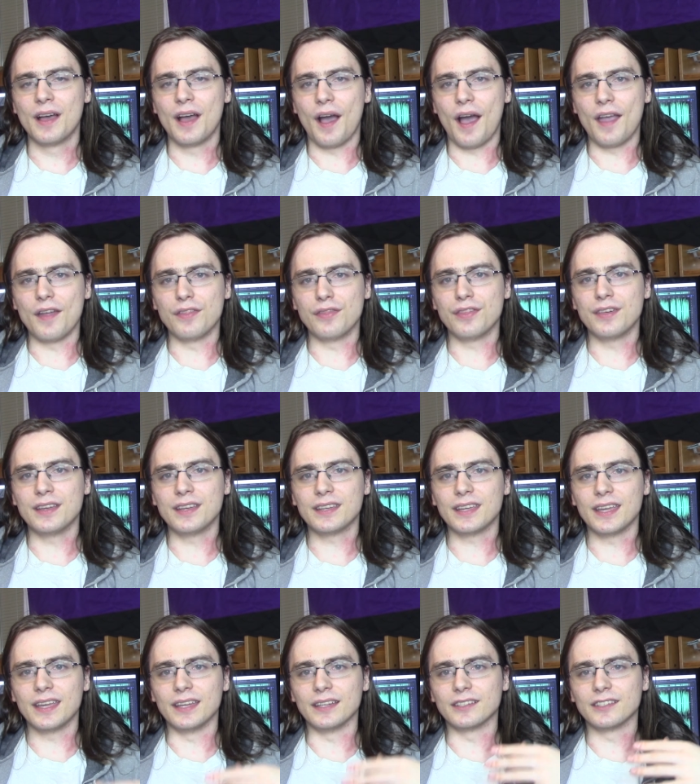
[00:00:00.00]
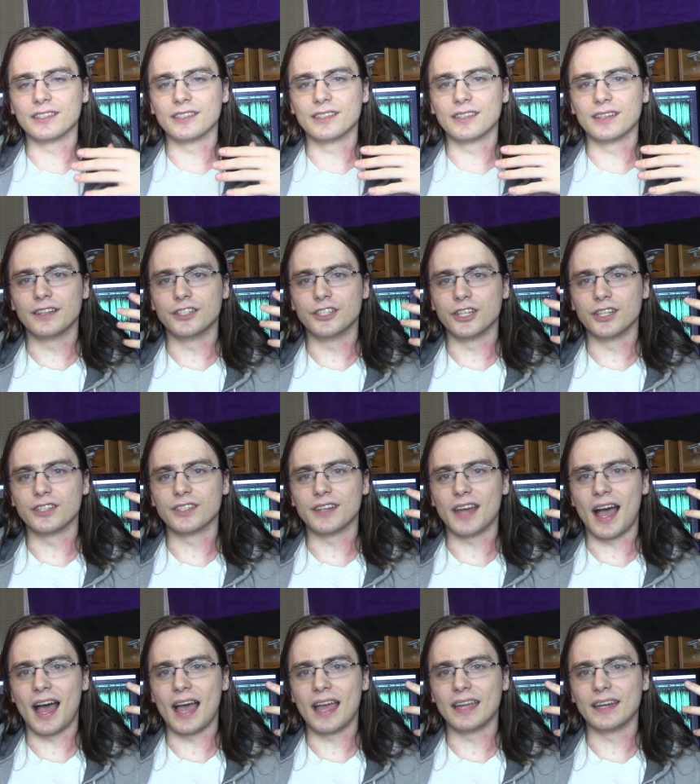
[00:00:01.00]
I think it's just
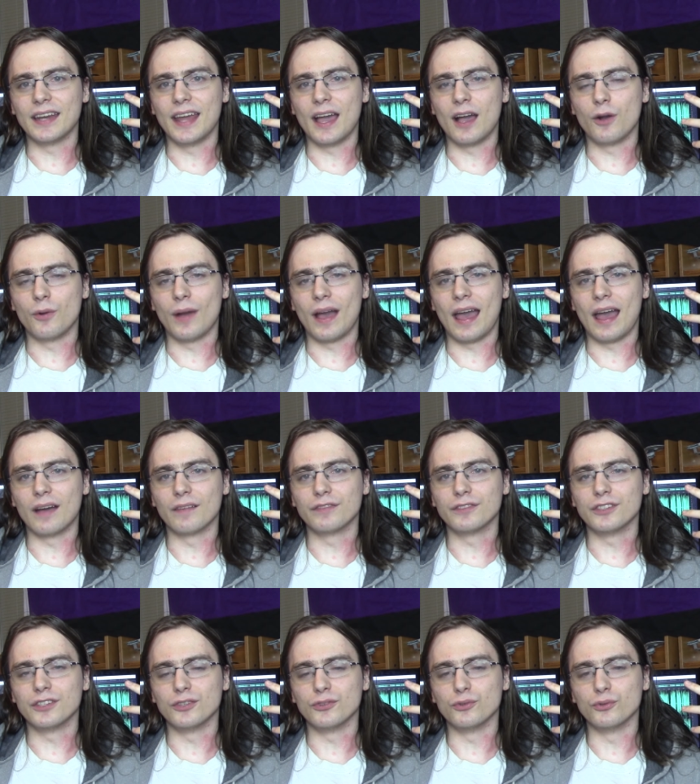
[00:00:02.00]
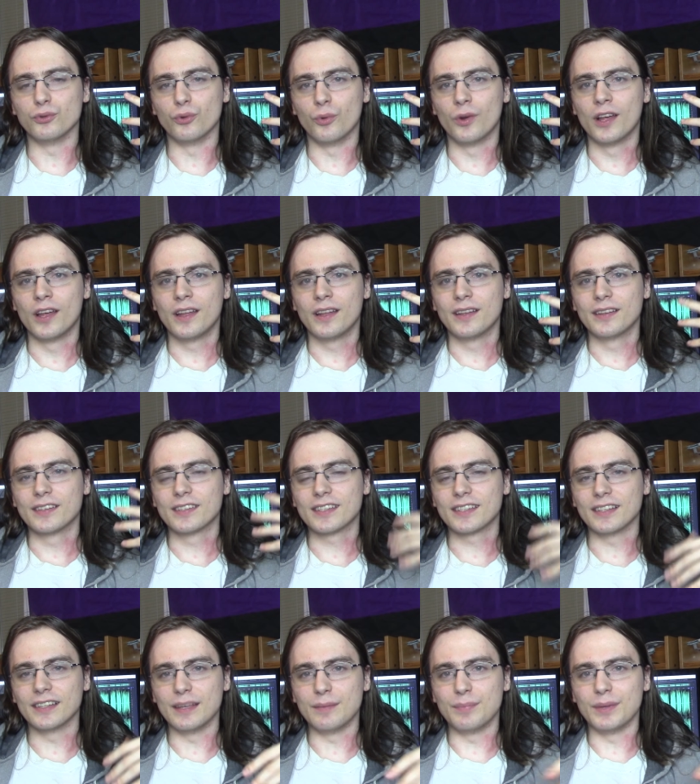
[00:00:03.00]
I now have to
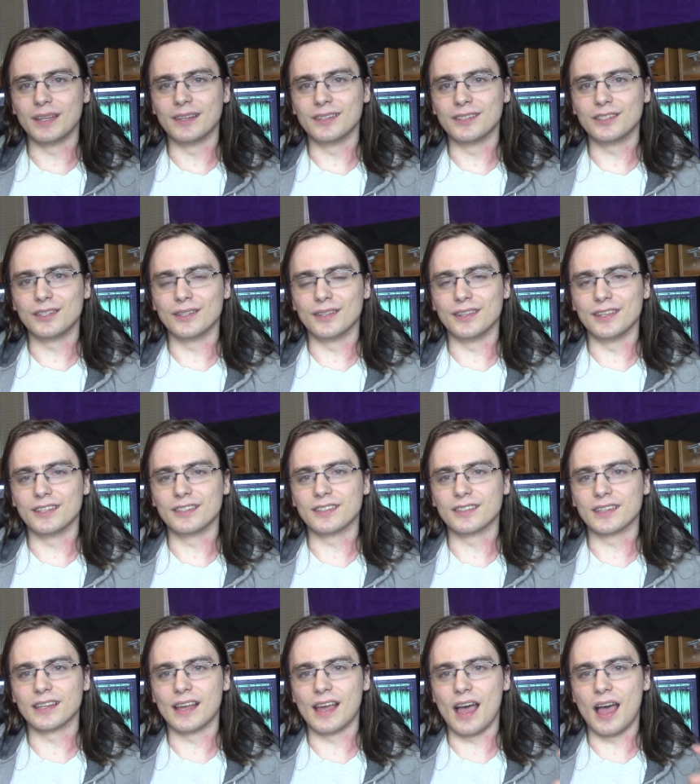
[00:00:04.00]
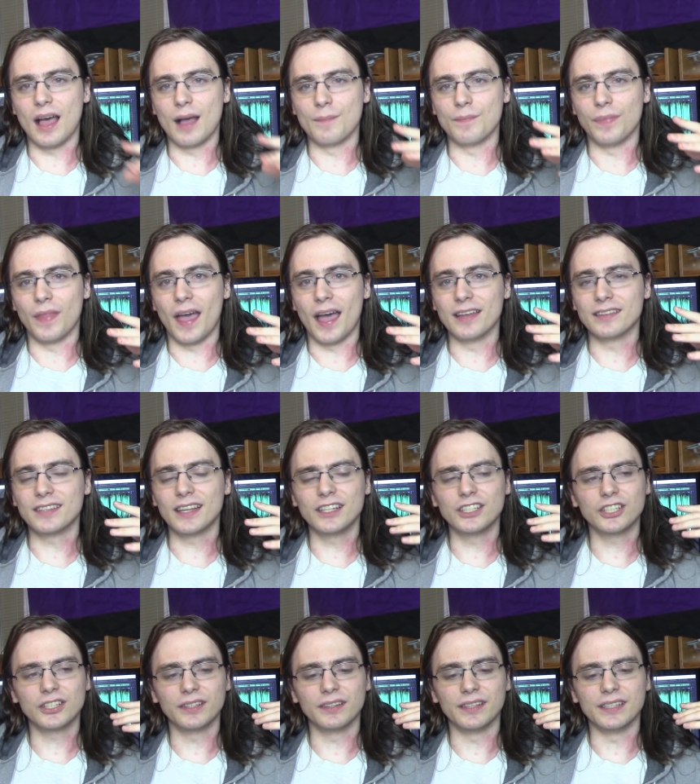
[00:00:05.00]
slip into this
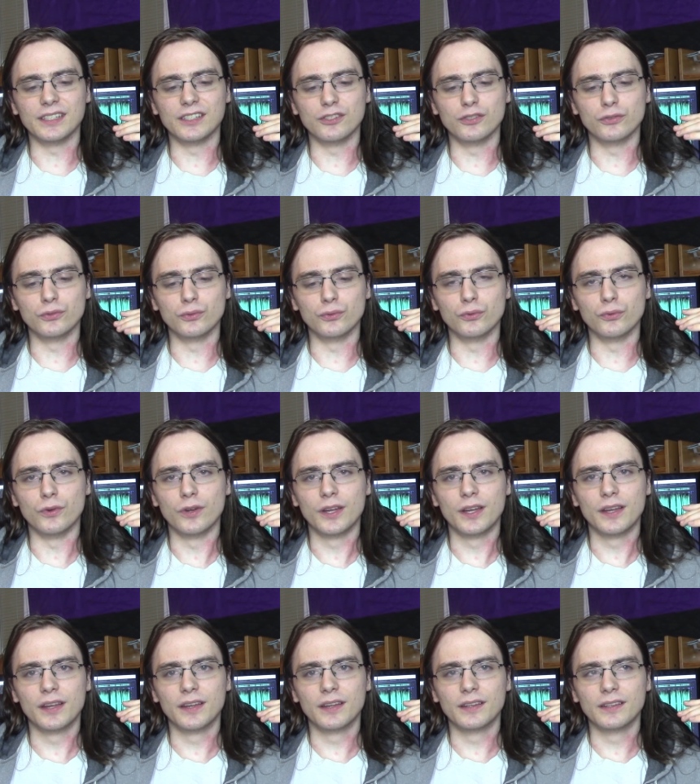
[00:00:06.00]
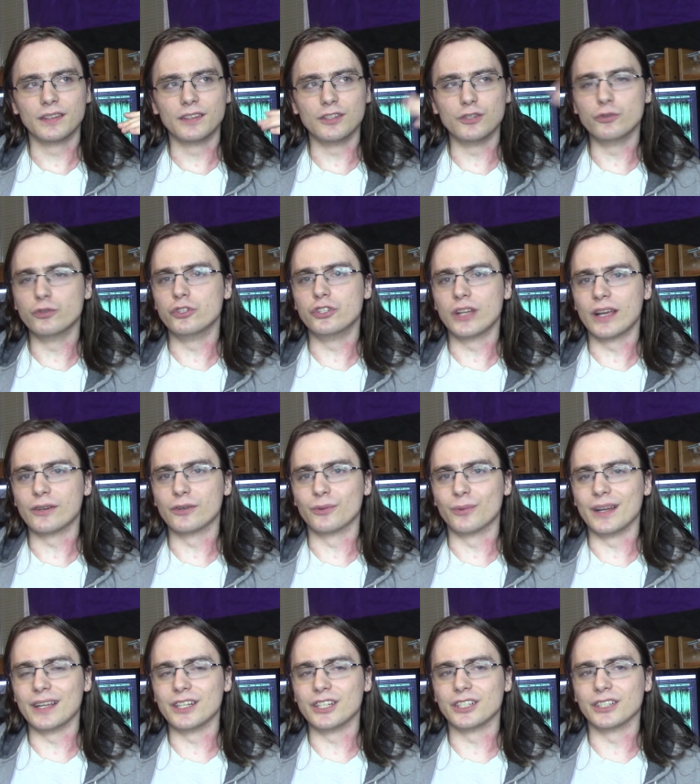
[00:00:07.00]
essentially new
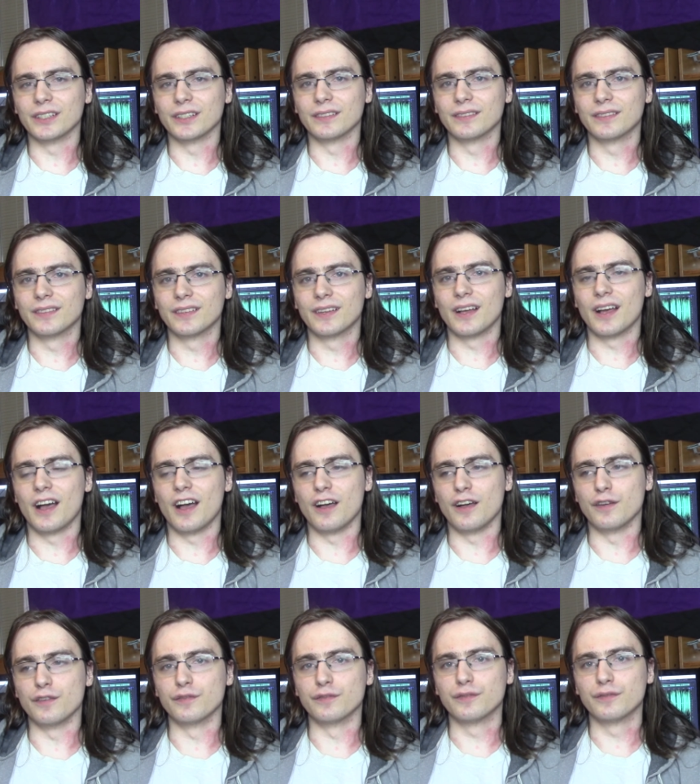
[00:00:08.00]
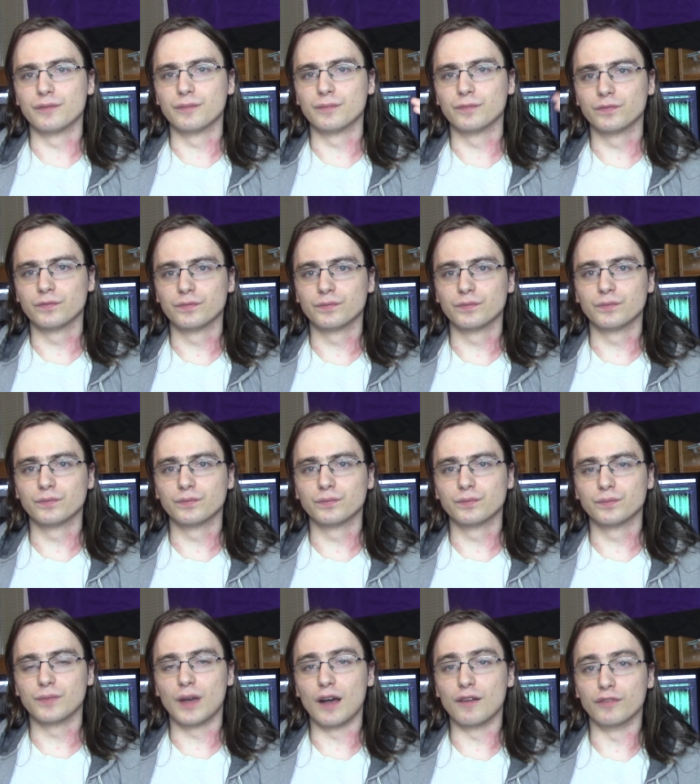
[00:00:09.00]
generation of
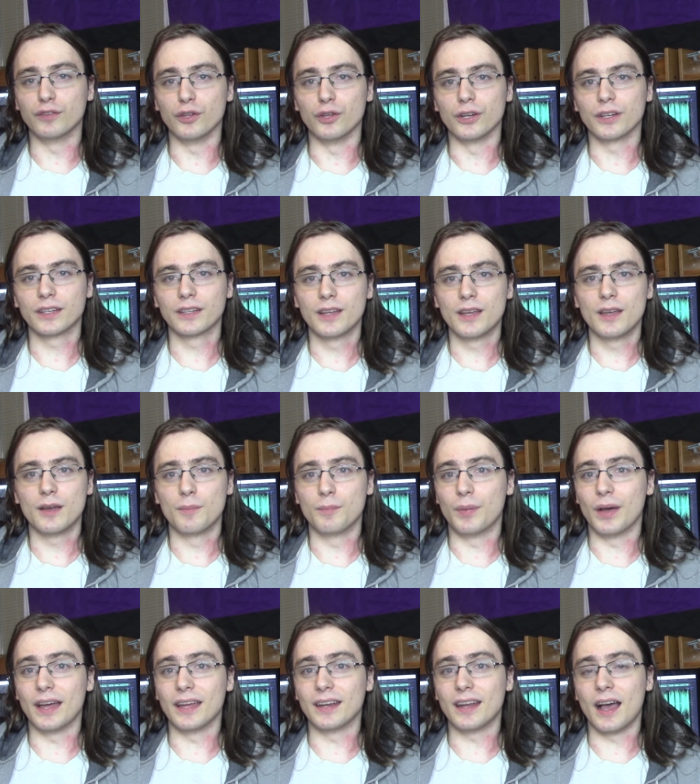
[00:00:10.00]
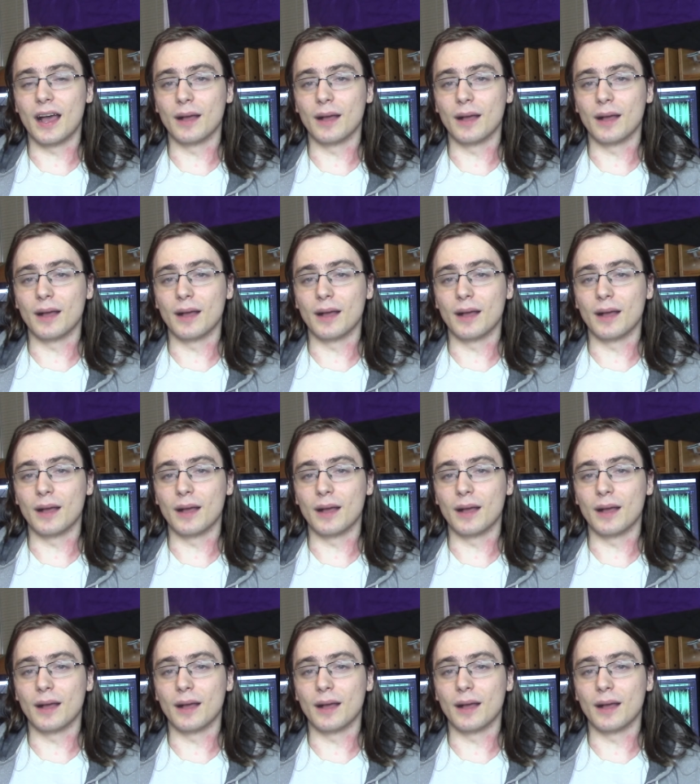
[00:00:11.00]
look. But